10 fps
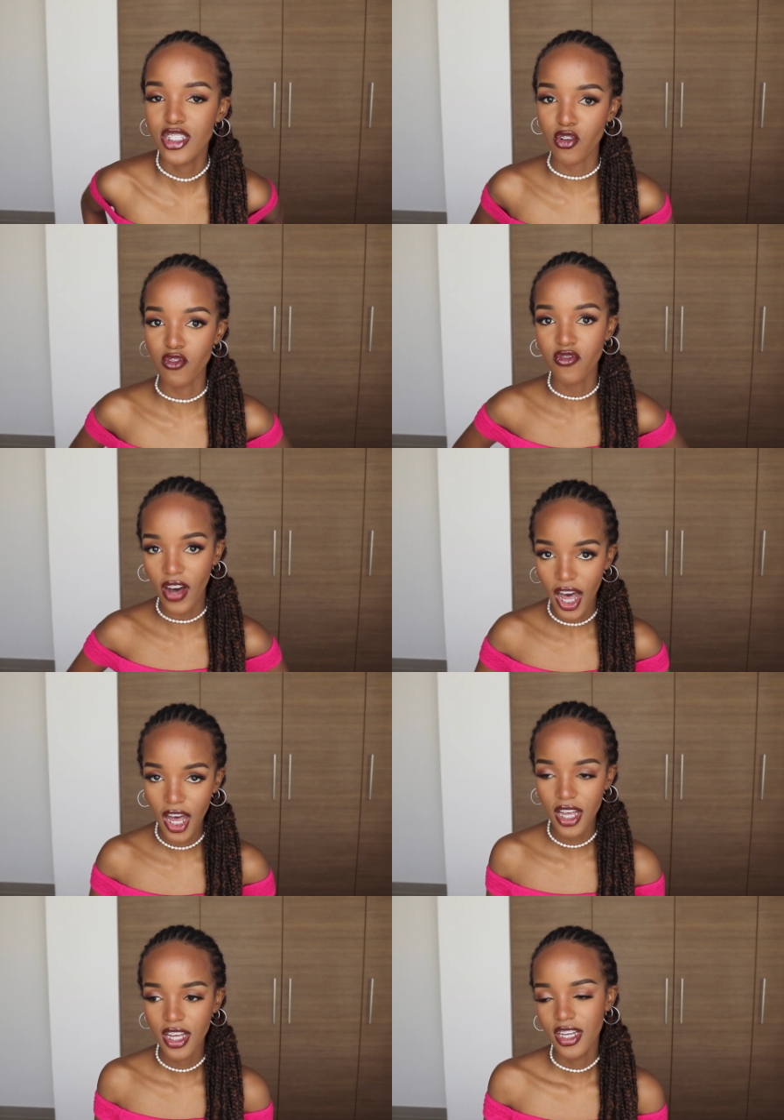so
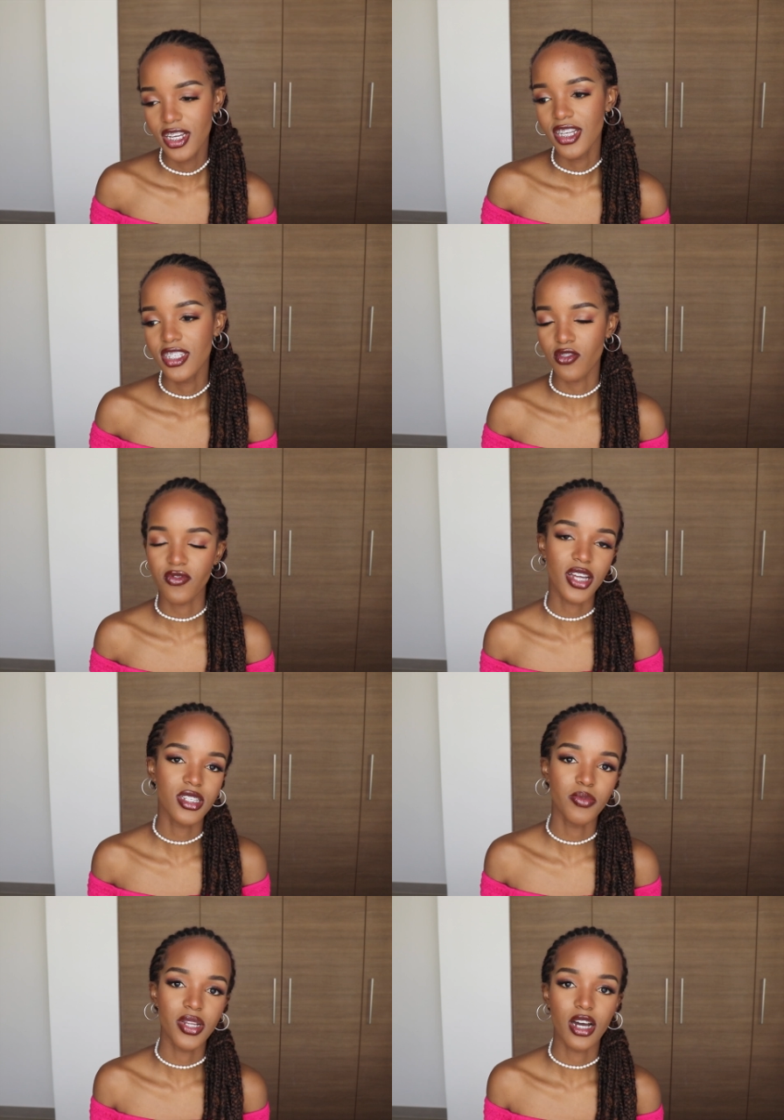far so far
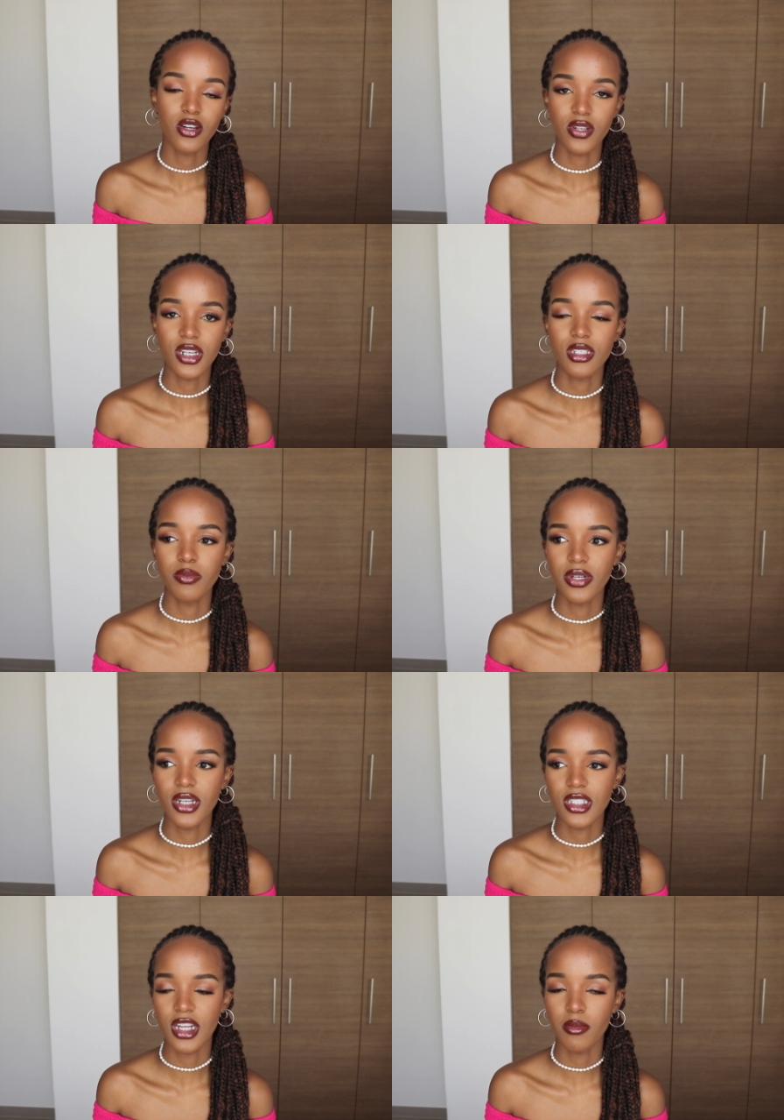it's been a good
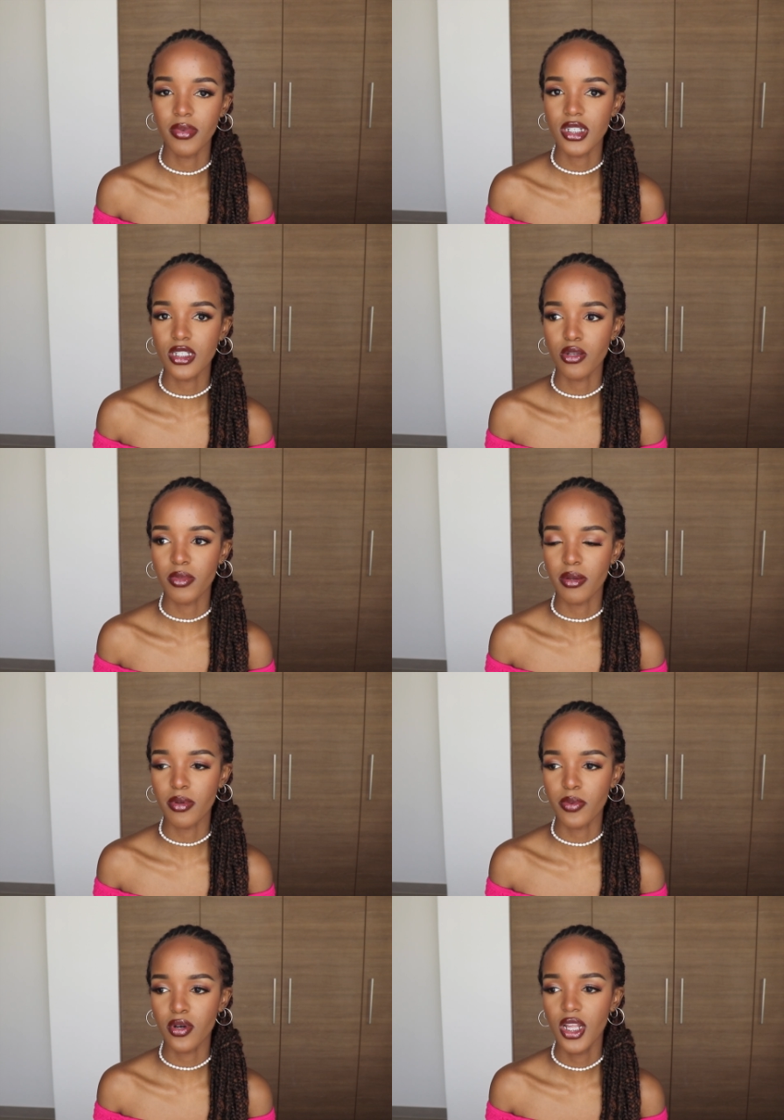experience and I'm meeting so many
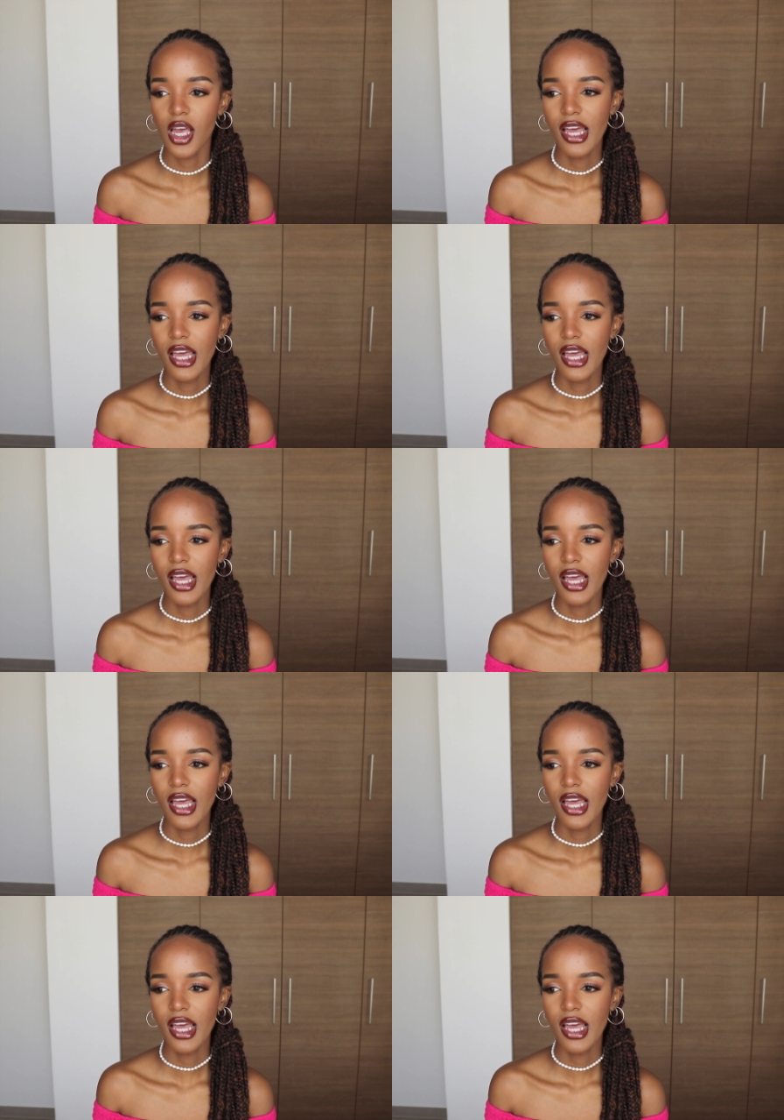people